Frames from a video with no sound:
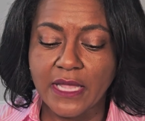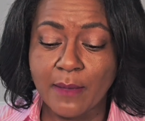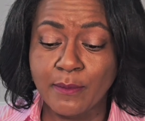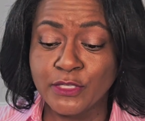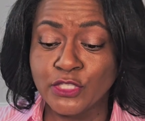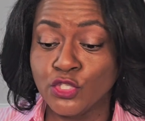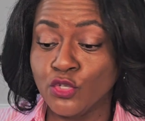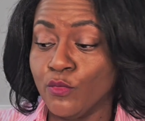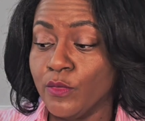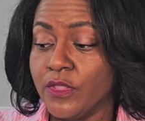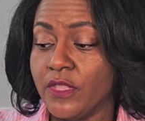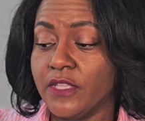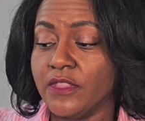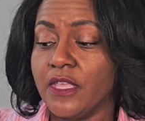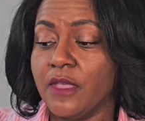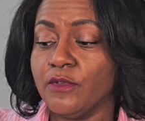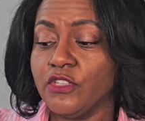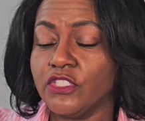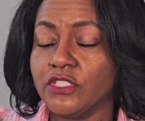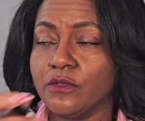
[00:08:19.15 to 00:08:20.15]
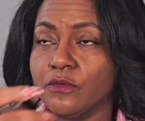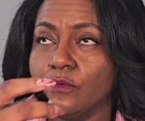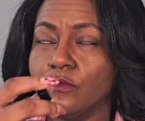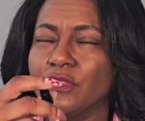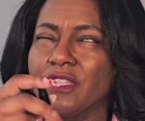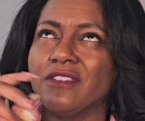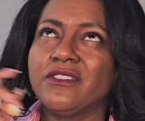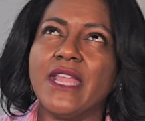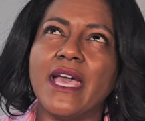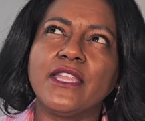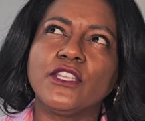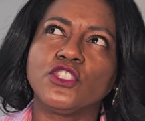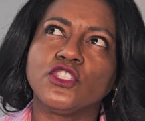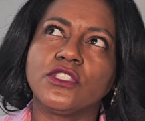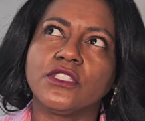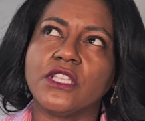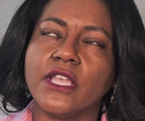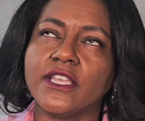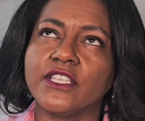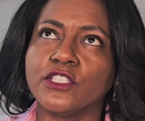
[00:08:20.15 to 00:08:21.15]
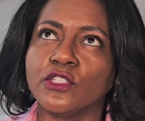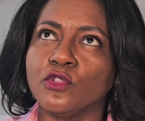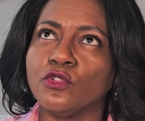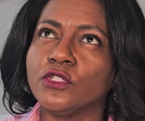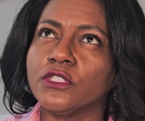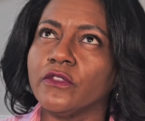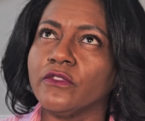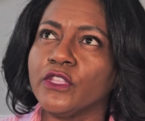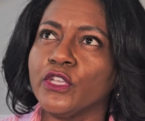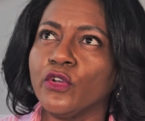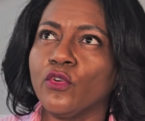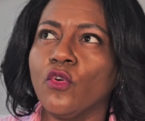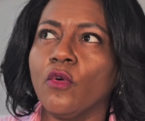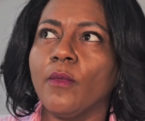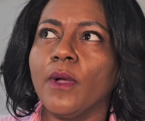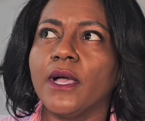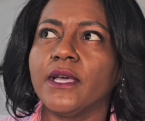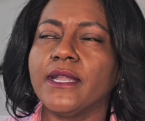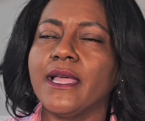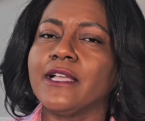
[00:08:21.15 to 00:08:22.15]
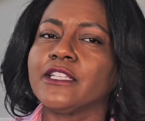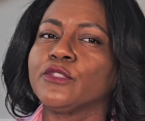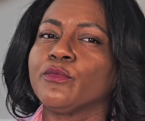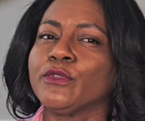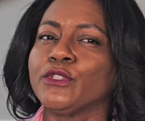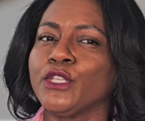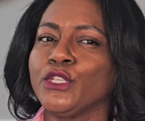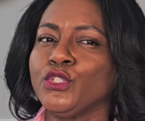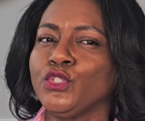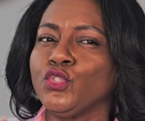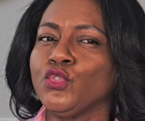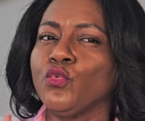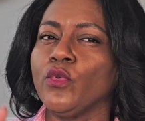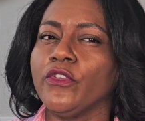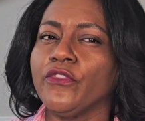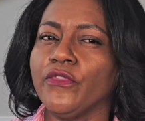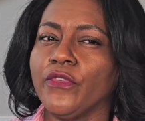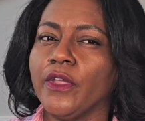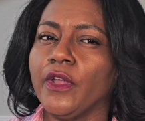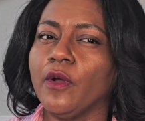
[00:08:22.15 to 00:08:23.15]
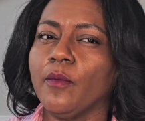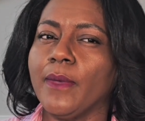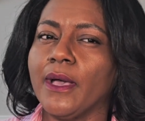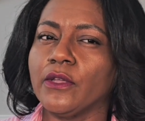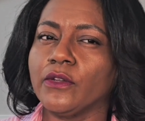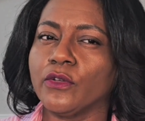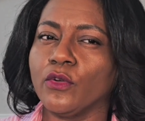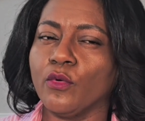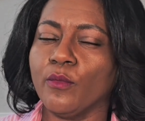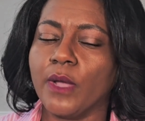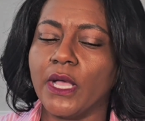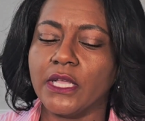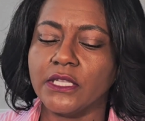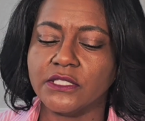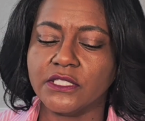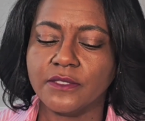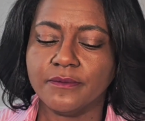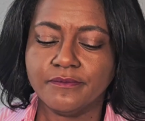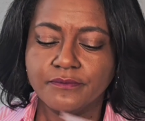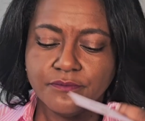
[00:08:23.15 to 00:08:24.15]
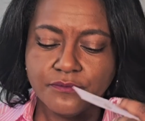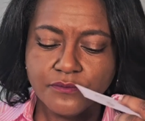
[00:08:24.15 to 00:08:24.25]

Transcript: I'm assuming that they're not exclusively a gourmand house, but they do a fair amount of gourmands.